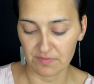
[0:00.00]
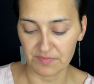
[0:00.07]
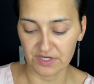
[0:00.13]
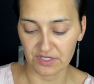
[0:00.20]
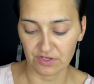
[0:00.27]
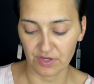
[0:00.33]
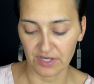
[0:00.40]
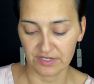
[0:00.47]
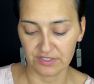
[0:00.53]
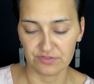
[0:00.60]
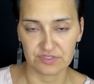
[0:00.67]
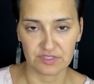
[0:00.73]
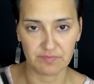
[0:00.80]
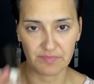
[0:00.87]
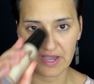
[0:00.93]
I'm going to go ahead and
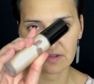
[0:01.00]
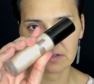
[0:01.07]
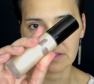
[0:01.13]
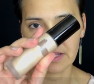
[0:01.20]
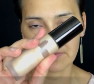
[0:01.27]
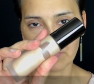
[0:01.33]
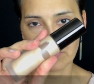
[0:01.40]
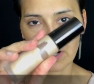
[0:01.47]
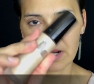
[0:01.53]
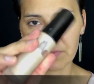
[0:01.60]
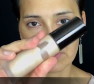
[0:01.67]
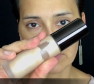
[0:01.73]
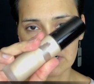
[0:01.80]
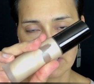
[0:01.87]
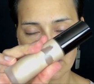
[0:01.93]
use the Backlight
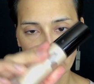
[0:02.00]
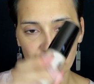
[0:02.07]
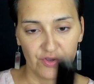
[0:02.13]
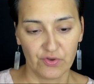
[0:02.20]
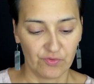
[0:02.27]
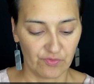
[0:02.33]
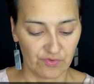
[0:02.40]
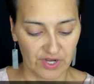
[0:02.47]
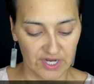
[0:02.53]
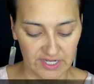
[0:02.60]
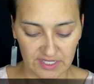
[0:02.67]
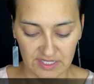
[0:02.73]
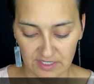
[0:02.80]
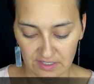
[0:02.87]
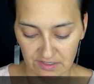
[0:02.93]
Primer
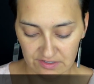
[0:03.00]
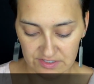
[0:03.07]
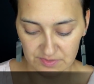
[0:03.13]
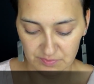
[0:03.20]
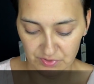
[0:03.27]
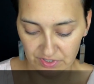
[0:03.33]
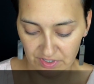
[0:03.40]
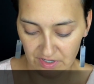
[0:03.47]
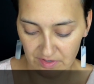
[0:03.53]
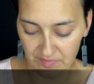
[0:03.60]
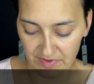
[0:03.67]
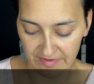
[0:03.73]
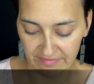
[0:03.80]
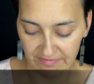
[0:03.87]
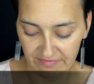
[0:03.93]
right here to put on
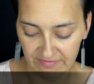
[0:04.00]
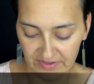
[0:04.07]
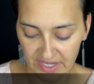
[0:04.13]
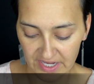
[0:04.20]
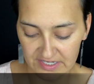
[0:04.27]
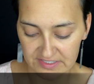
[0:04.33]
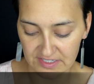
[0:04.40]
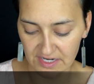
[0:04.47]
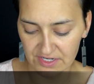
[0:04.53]
my face.